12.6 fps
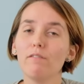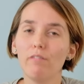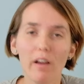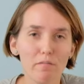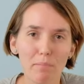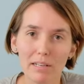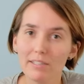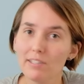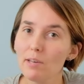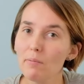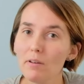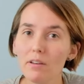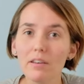
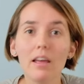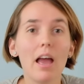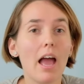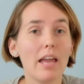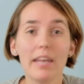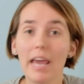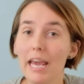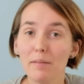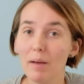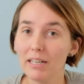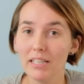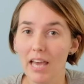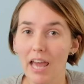5x7 and
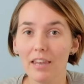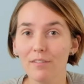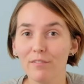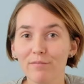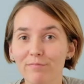8x10.